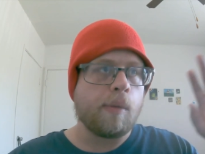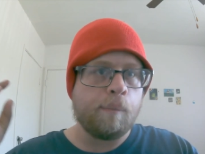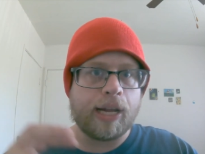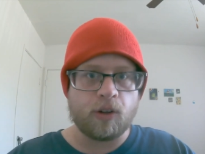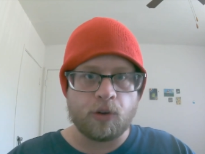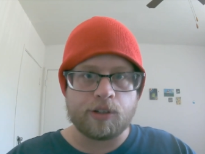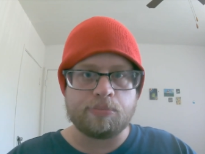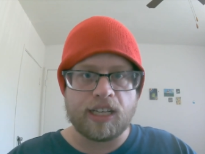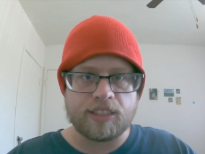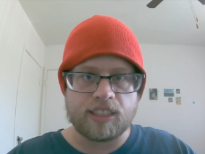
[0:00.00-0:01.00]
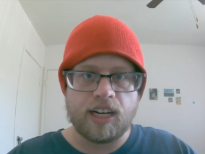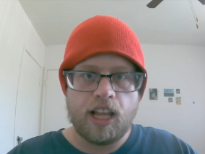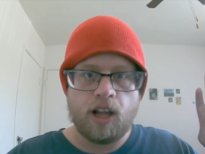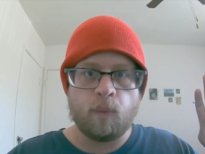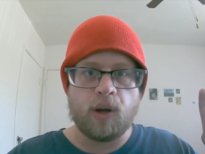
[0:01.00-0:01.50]
my older brother
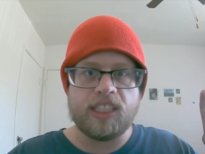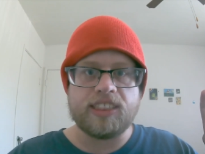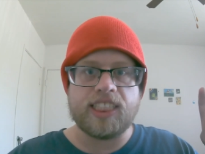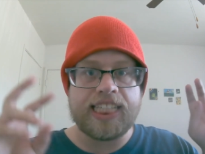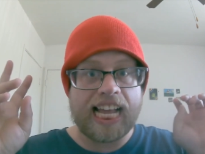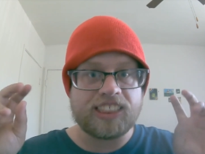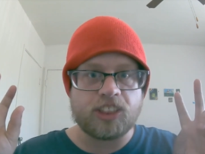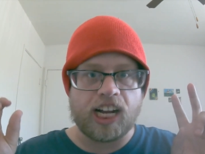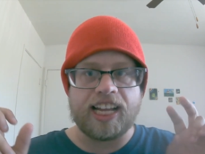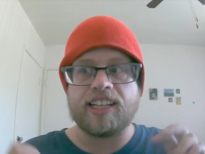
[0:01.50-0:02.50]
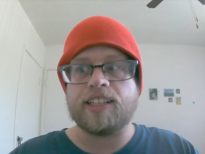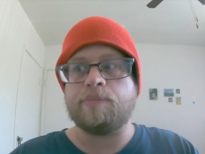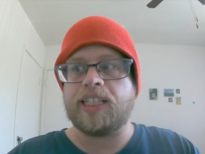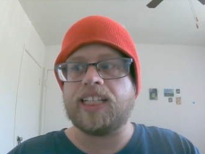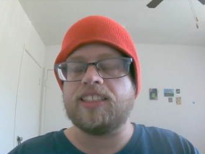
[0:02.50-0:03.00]
was the test child
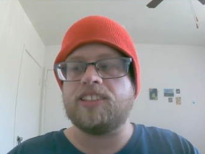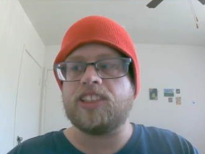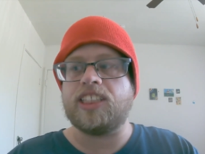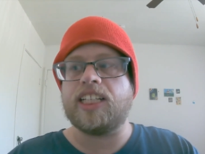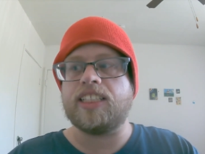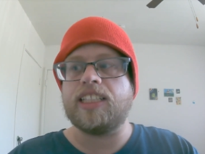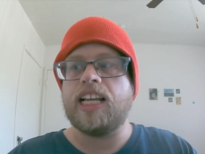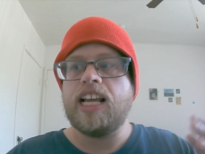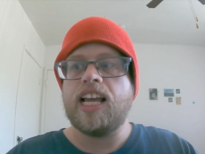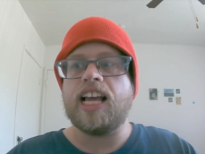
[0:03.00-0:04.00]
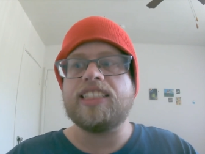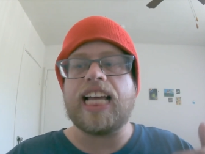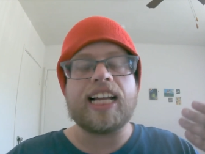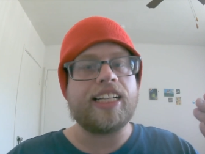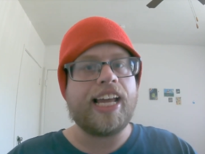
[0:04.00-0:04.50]
because she didn't
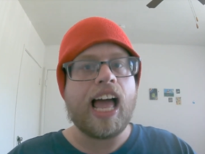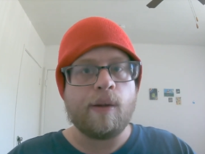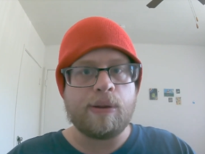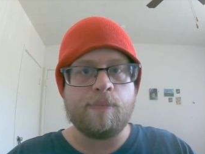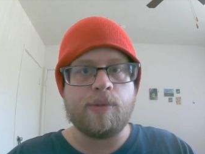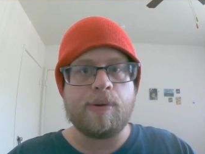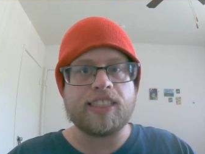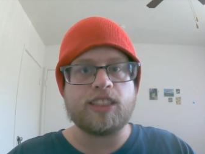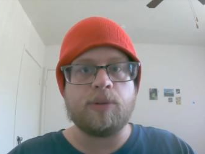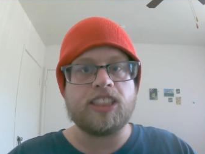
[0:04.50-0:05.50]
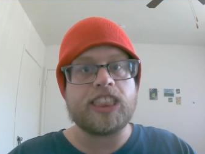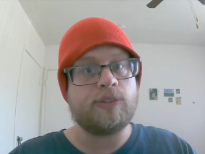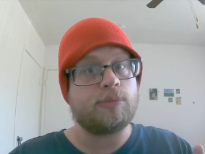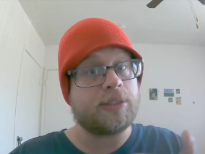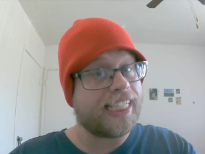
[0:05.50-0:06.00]
exactly help him the best way. She
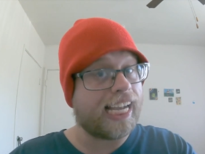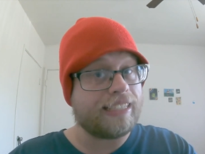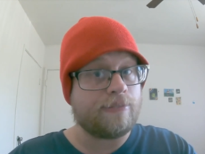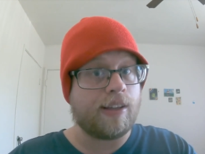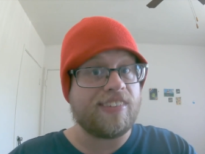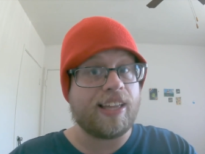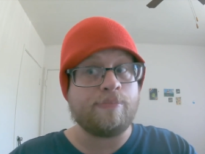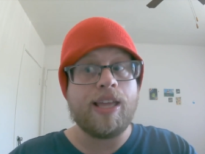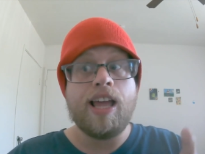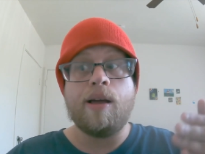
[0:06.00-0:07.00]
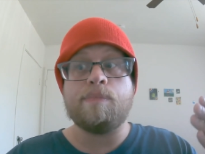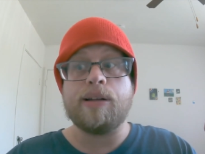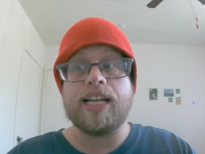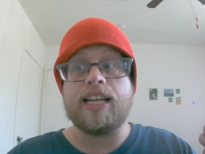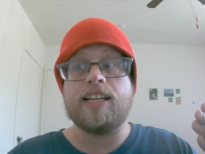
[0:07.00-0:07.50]
was protective of him,
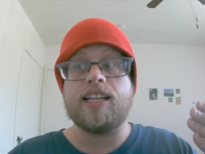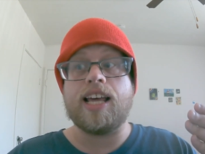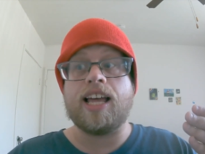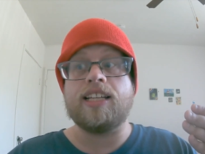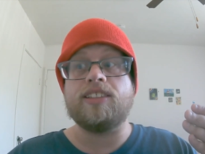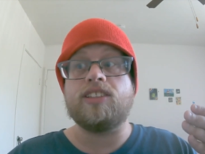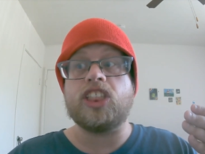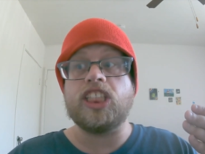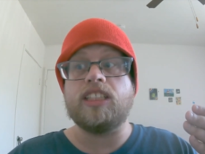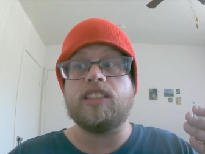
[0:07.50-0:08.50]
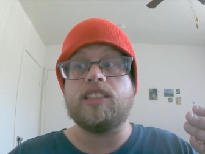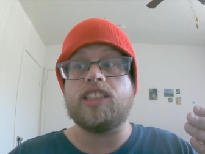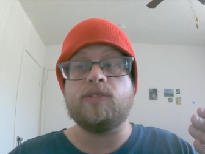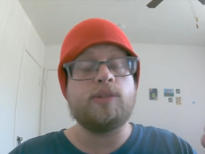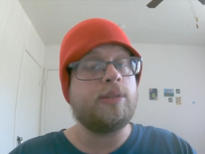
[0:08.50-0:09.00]
but uh, she
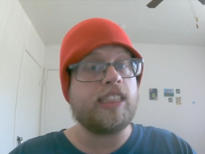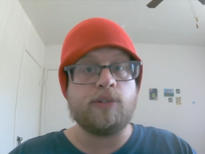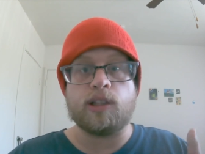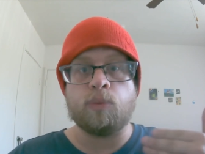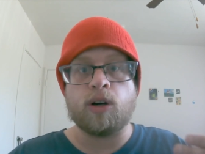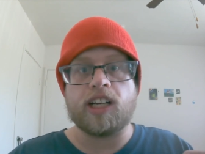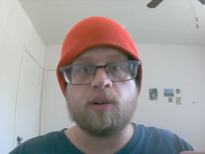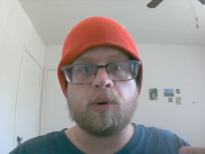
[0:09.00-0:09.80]
she was busy with work and